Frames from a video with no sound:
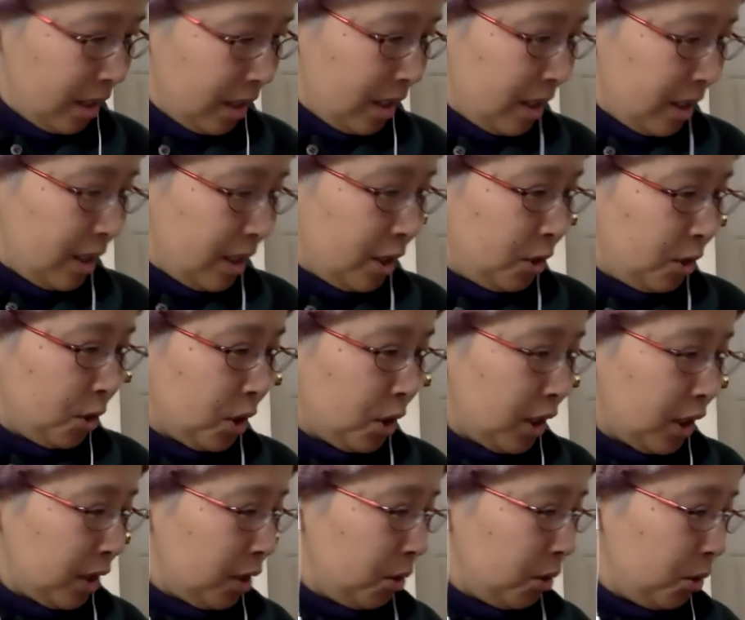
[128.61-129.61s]
You can
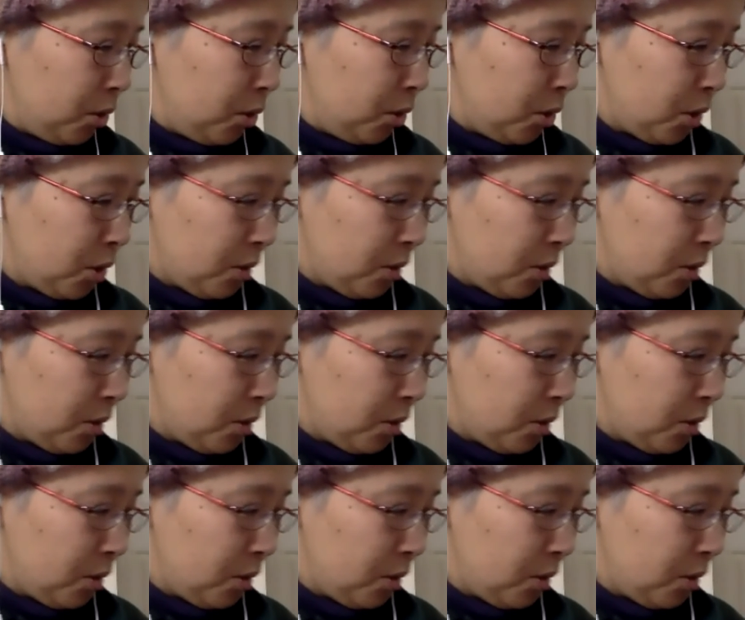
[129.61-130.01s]
use